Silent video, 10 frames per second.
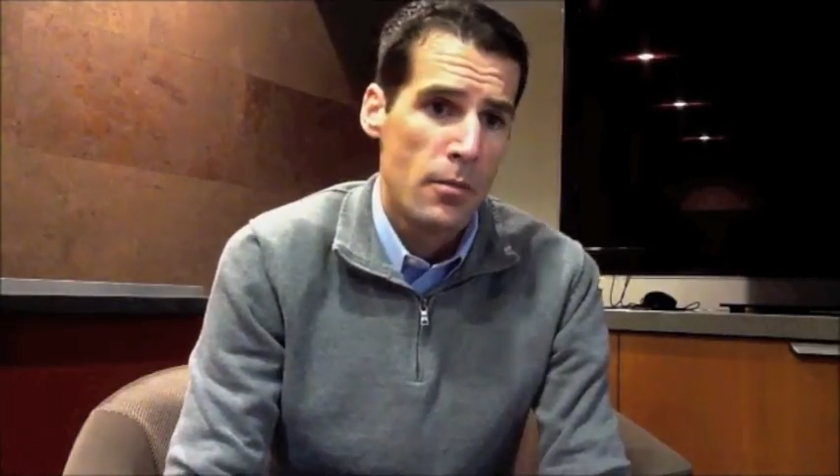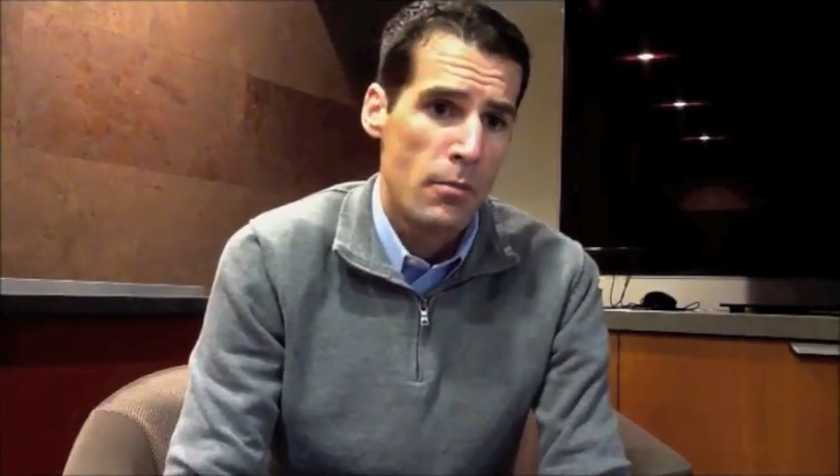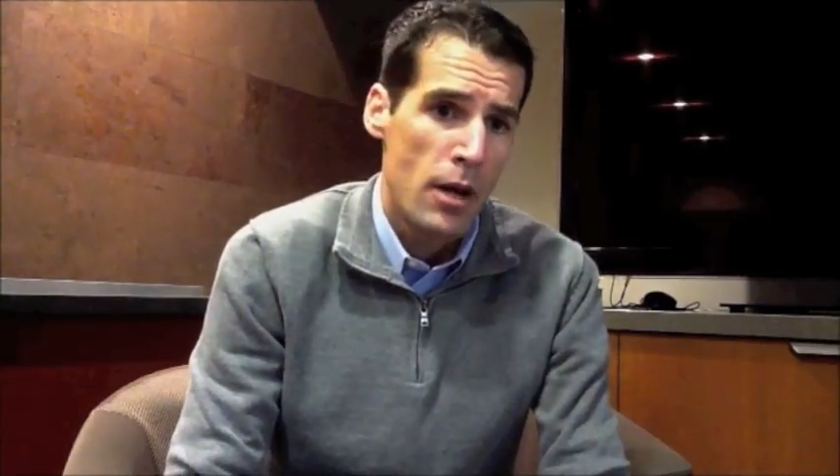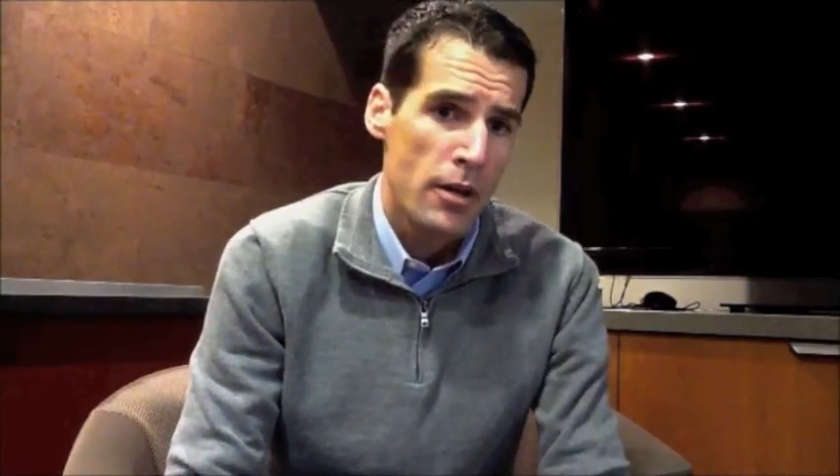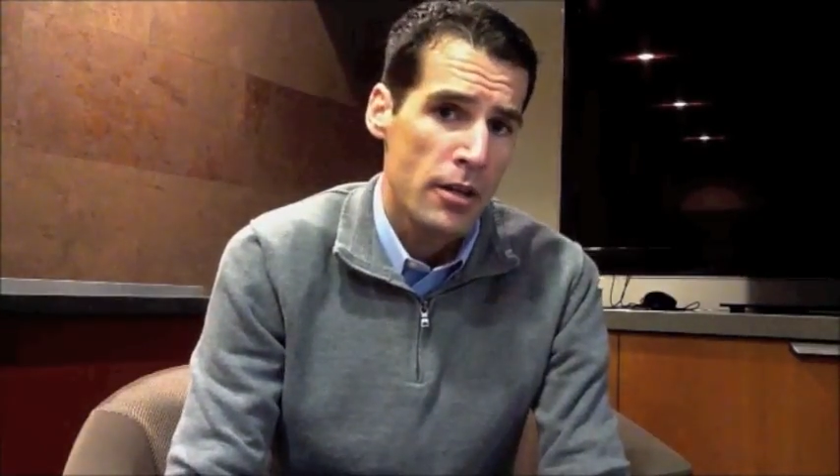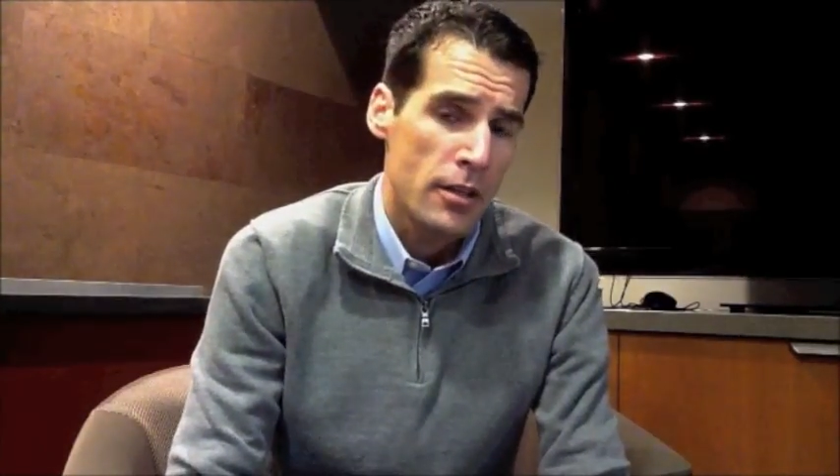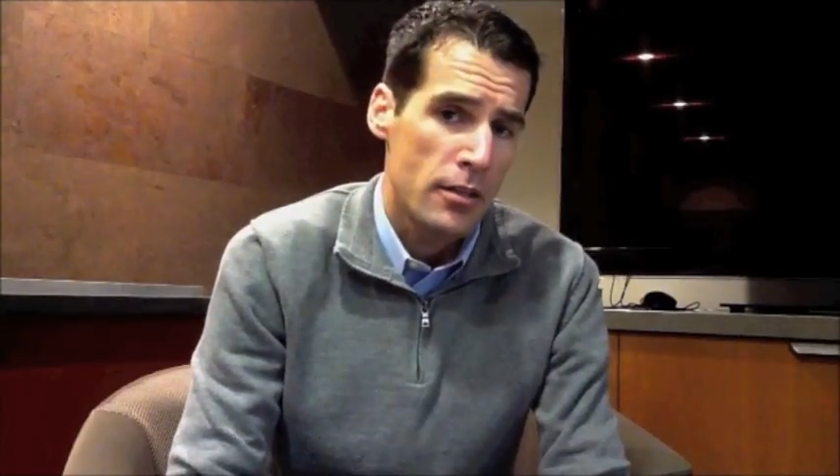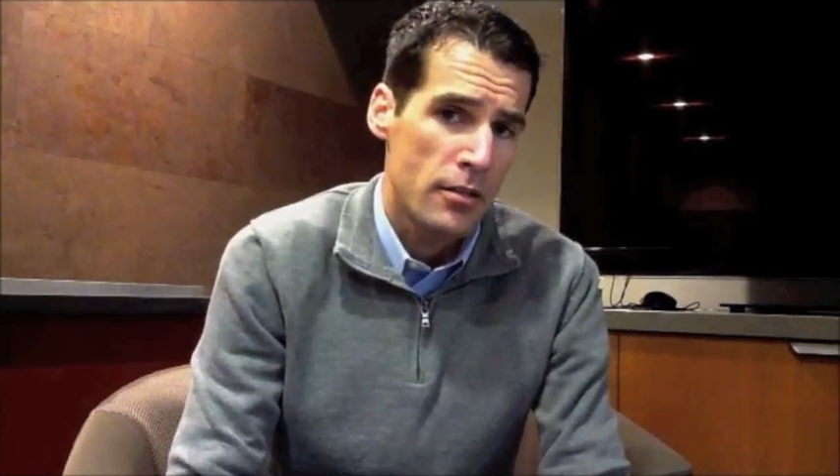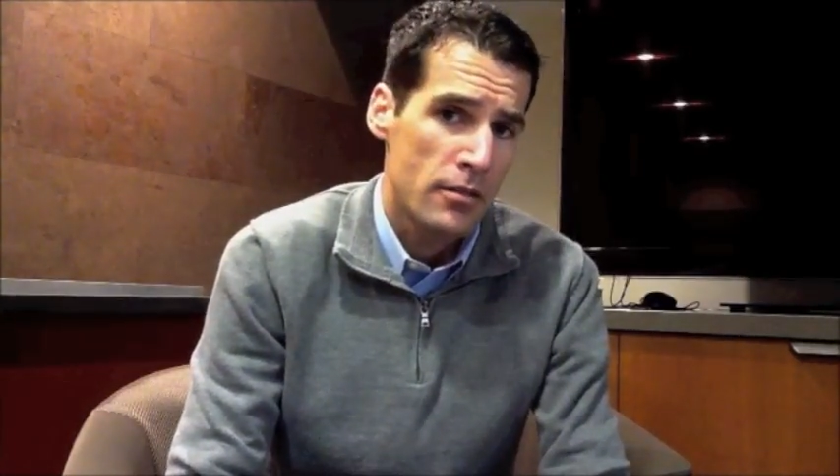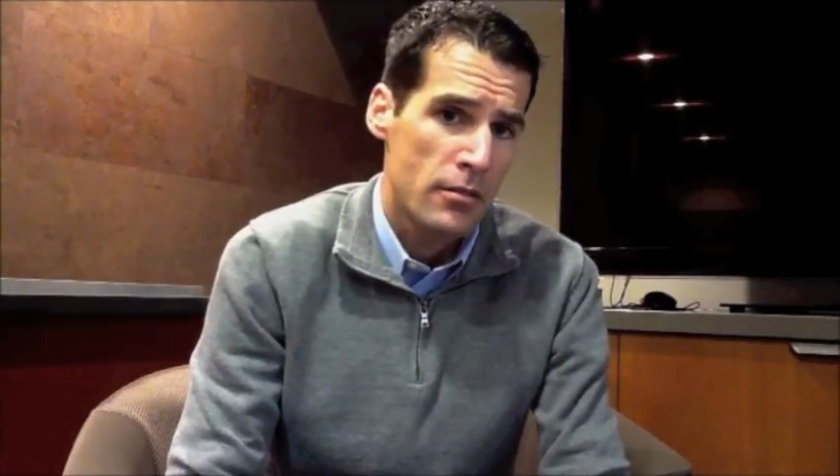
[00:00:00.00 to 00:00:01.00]

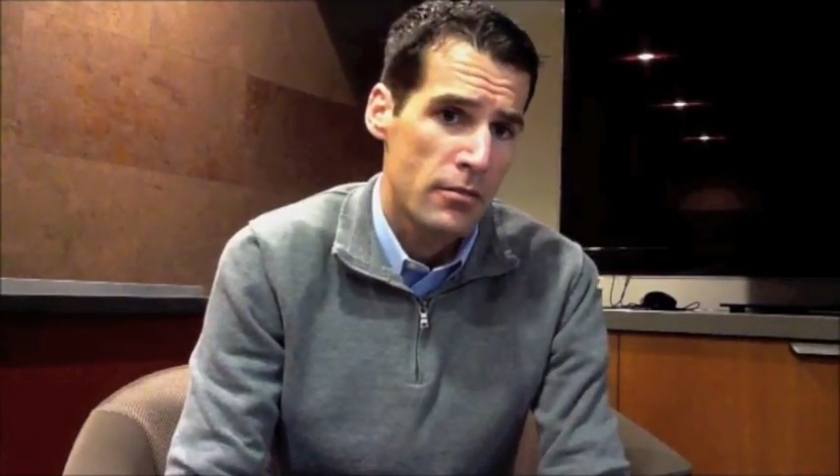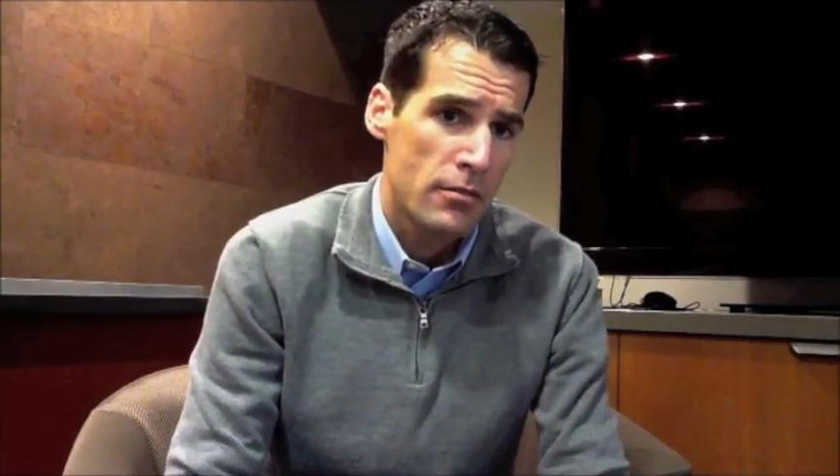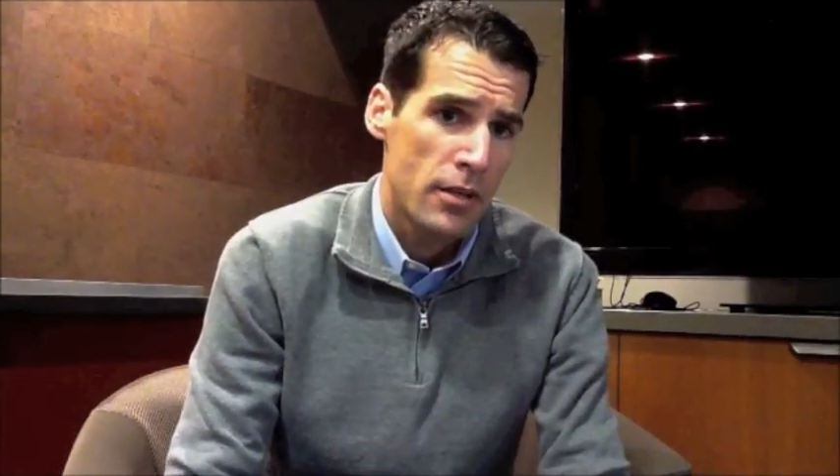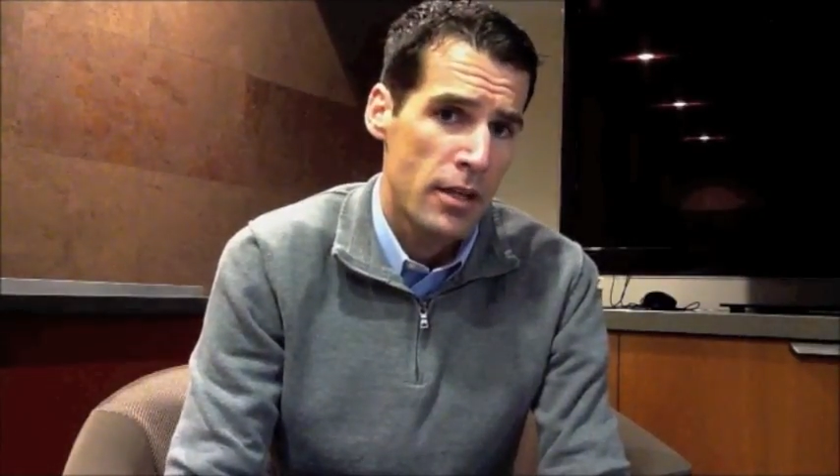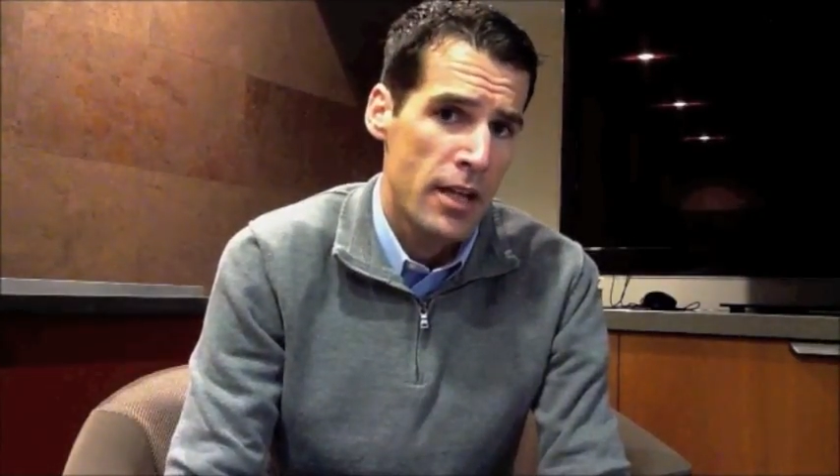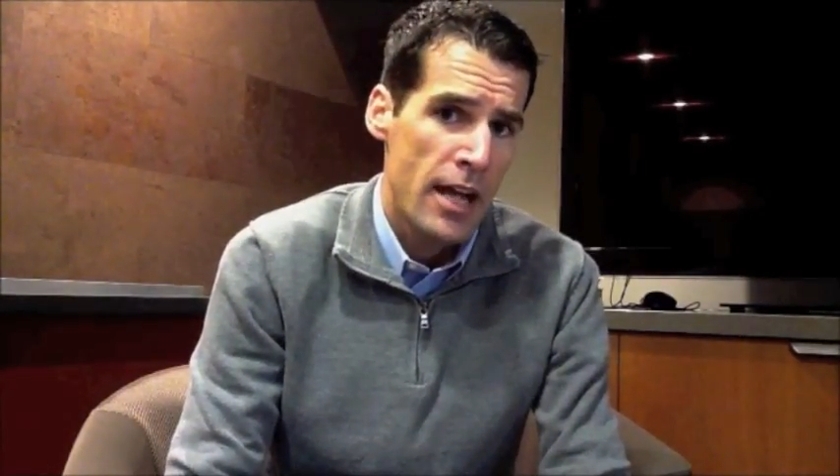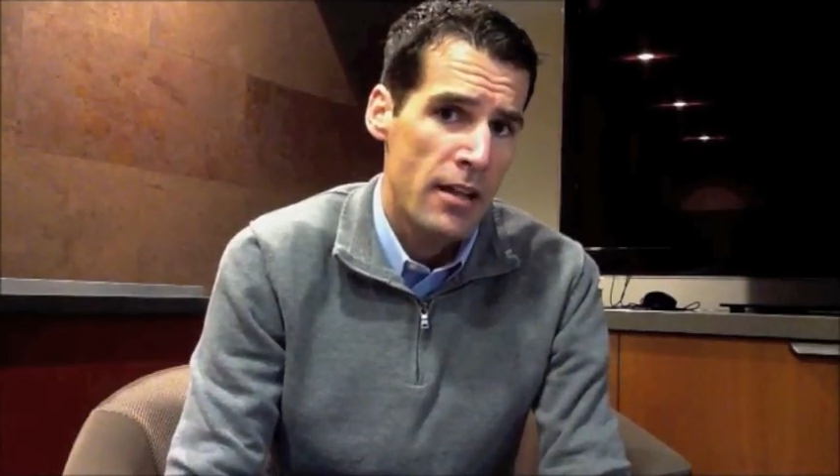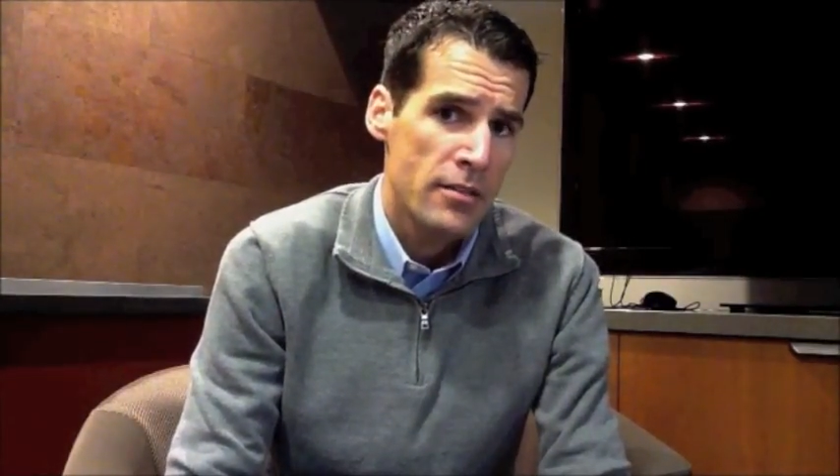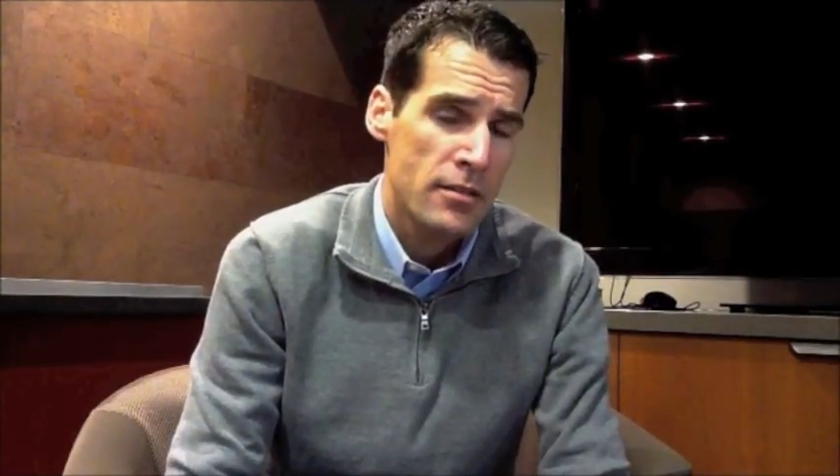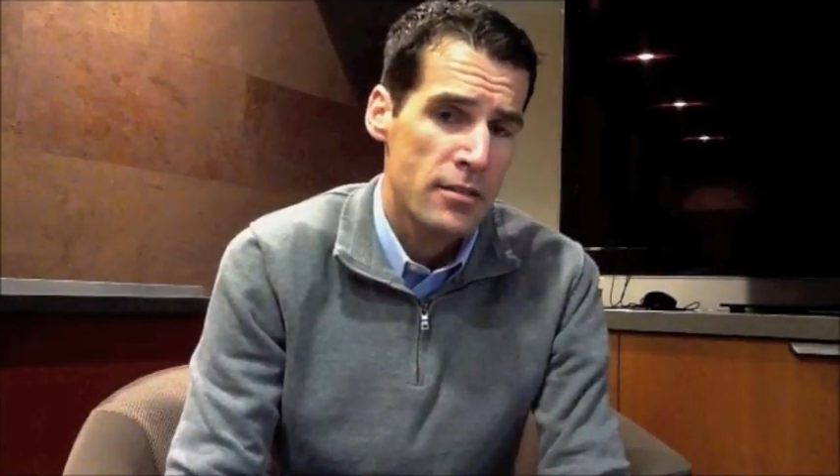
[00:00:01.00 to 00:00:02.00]
market
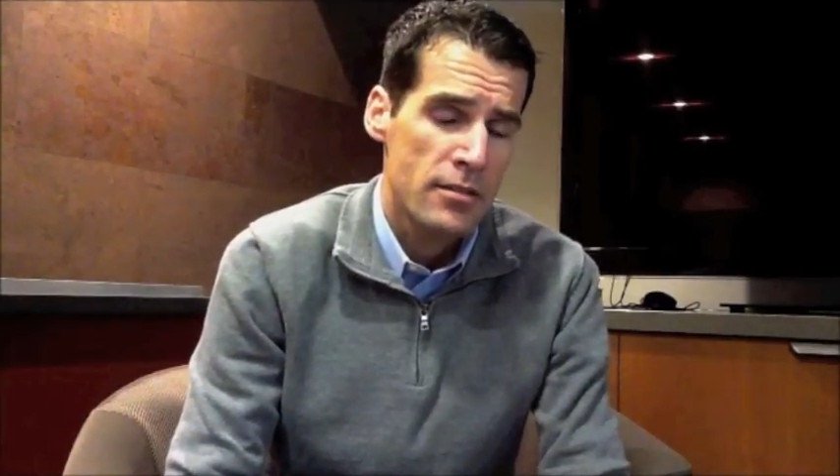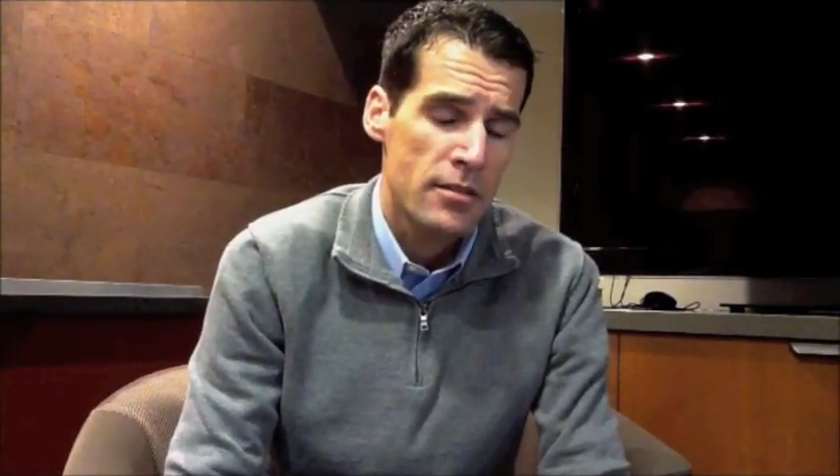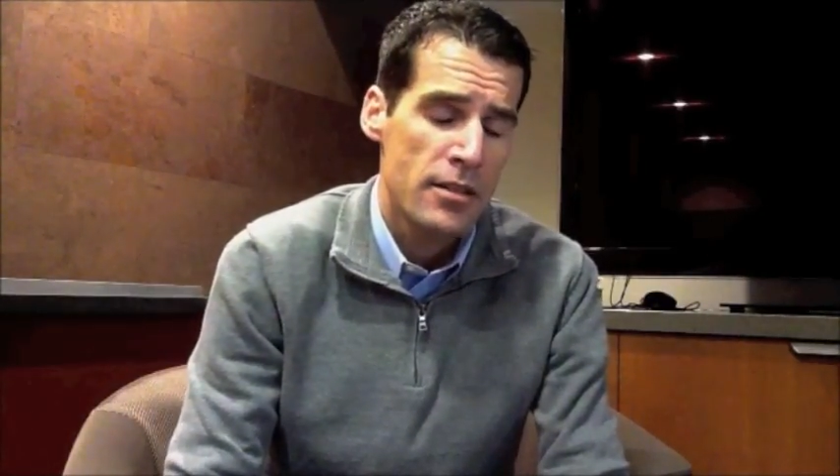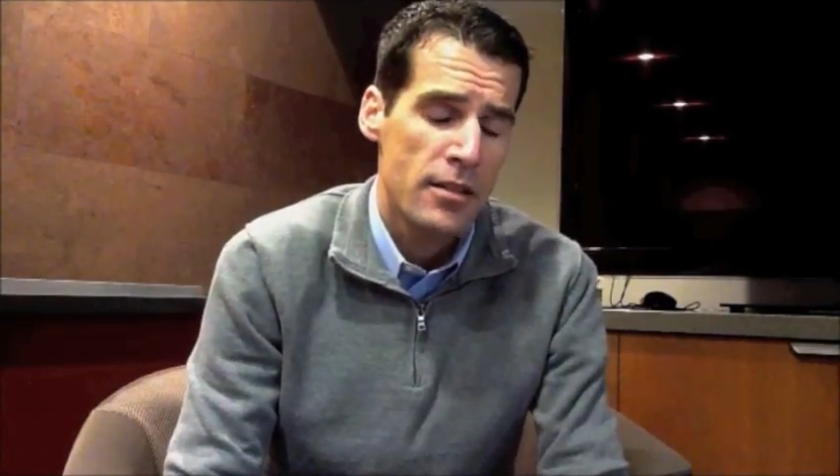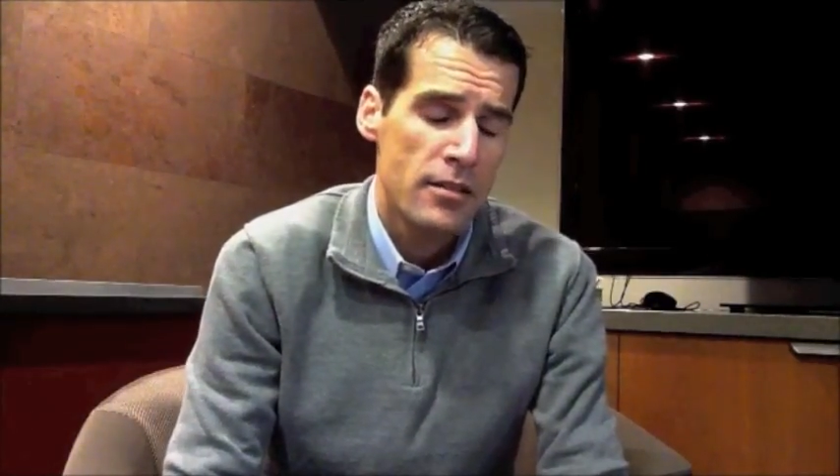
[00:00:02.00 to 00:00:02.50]
analysis,